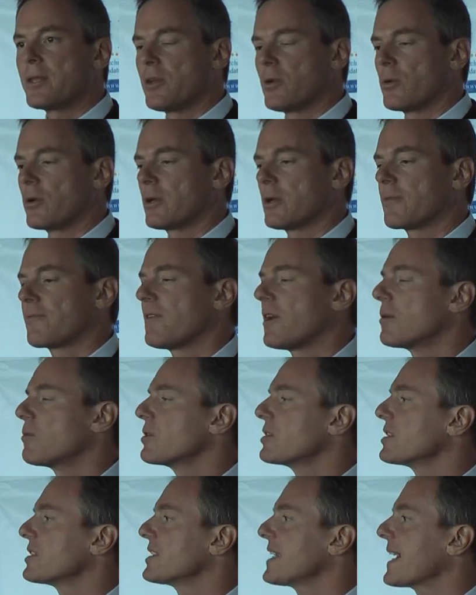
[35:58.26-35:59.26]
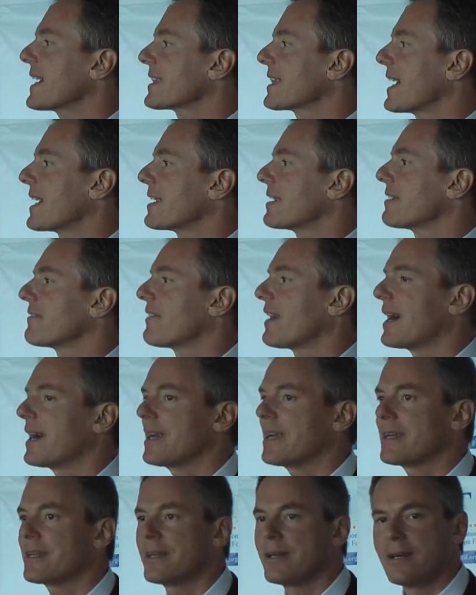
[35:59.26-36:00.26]
your phone would detect that. And if
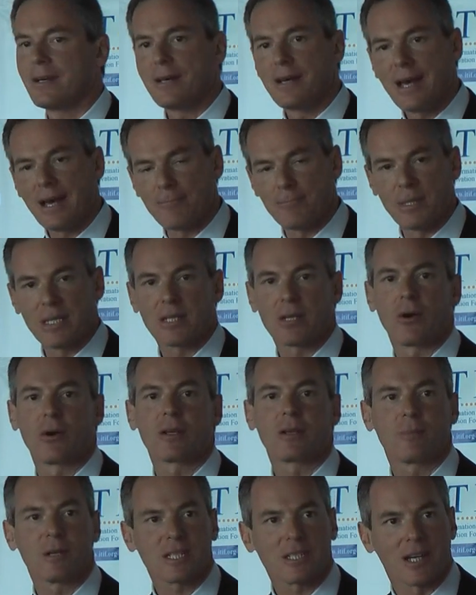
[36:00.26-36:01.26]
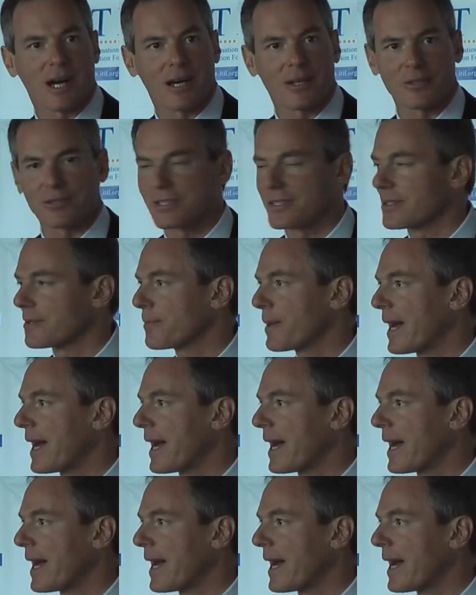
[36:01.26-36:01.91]
I have been going to McDonald's in the